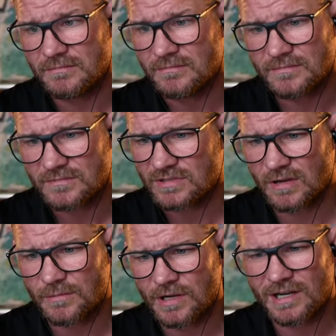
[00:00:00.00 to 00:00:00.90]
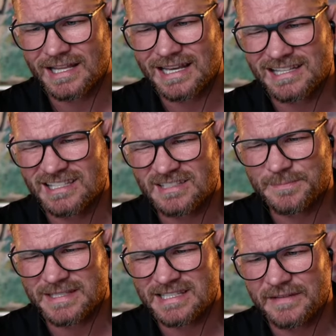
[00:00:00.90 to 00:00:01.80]
So we're not going to get into
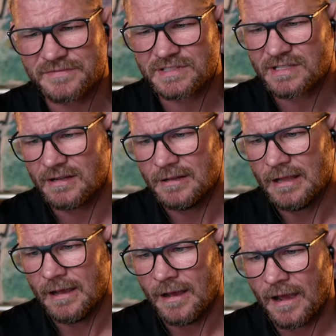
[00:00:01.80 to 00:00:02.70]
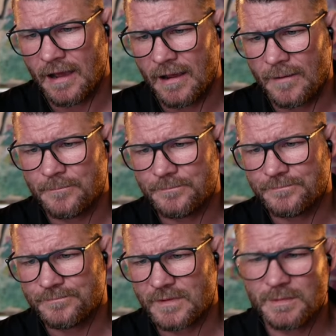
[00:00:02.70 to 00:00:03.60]
specifics. Um,
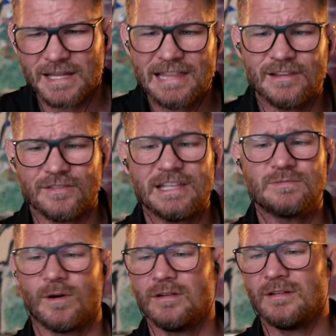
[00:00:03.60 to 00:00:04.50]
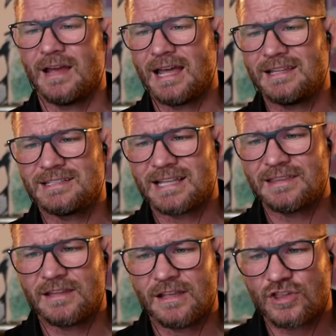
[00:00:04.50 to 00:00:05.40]
and we'll end on this one.
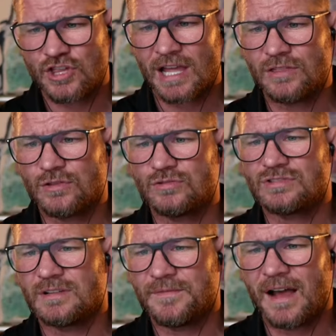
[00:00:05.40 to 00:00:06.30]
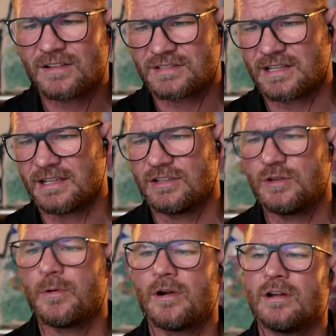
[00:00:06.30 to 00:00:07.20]
Alexander Chandozavarsky,
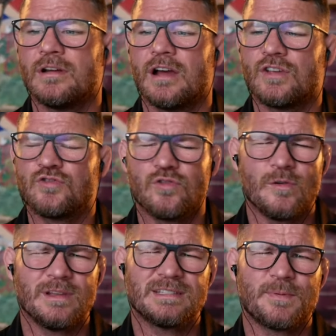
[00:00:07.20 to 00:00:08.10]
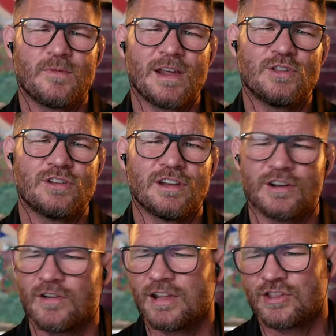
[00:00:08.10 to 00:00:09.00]
you are a true inspiration and a
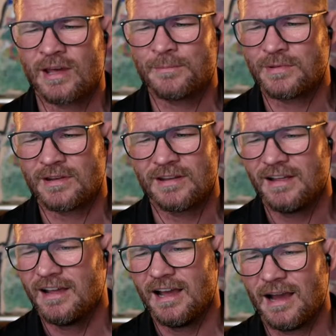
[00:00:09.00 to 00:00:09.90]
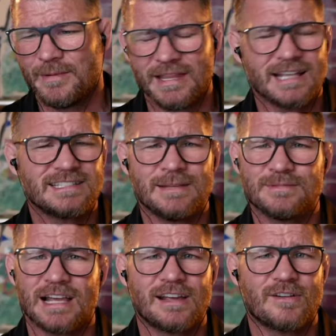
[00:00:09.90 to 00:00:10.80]
great champion. I mean, that seems
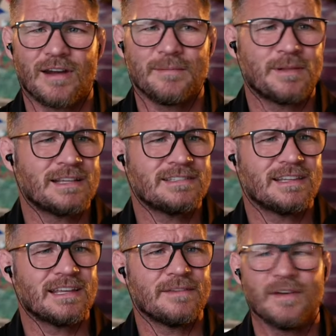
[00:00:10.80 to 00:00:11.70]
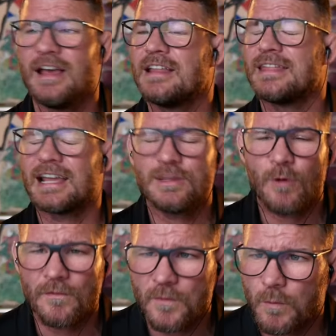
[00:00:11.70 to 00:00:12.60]
like a great place to leave. Thank you
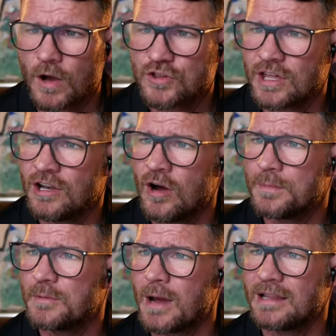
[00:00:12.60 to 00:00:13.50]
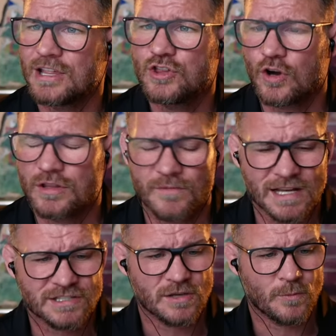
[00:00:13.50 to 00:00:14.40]
all for watching. Hope you're well. Enjoy the
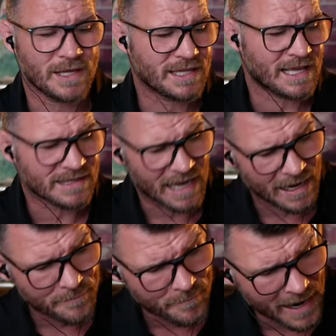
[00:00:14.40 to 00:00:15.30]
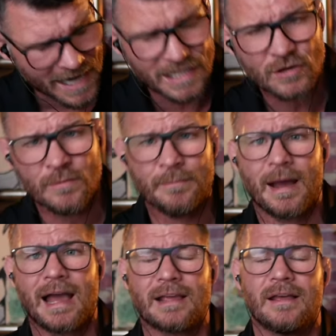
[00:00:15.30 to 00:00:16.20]
rest of your weekend. I might come
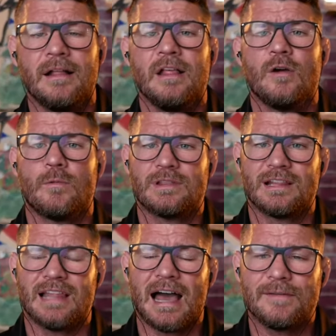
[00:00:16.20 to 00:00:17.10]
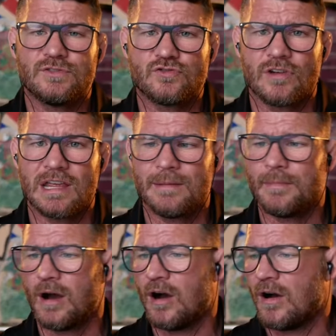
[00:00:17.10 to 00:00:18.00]
back with a live stream
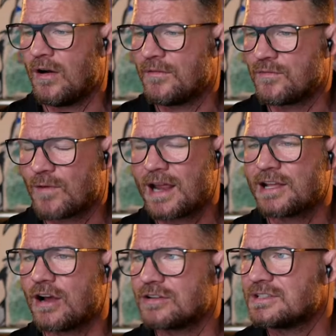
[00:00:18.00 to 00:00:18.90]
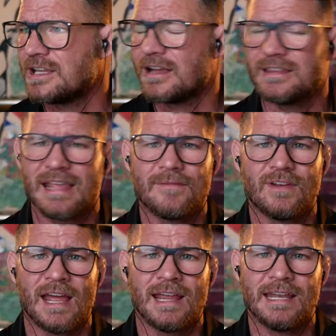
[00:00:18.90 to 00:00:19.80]
of Ryan Garcia and Devin
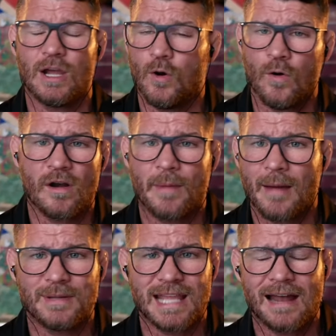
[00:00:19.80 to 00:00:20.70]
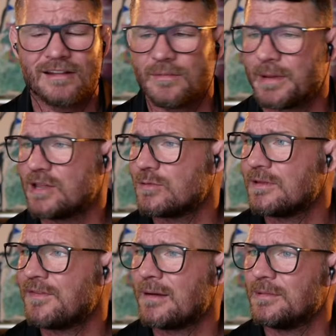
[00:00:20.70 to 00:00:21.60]
Haney, or I might be down at the beach with the
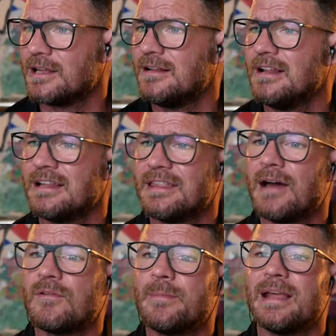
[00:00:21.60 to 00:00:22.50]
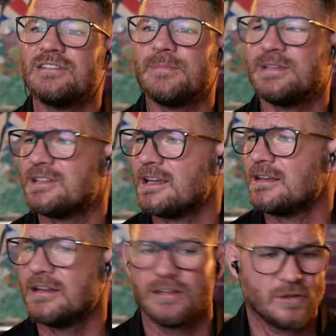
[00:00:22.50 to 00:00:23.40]
family. That remains to be seen.
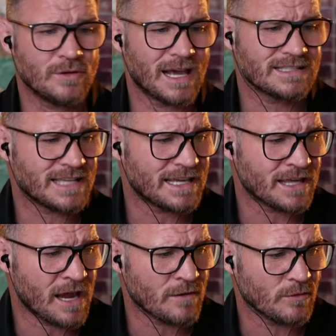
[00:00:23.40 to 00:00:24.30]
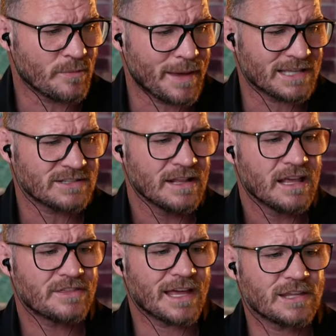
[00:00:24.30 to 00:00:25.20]
You guys take care. All the best.
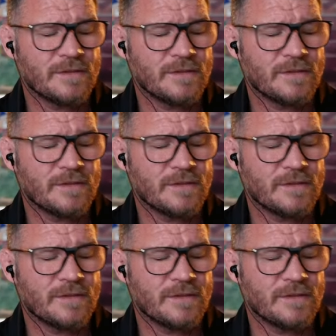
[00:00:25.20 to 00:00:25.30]
Thank you for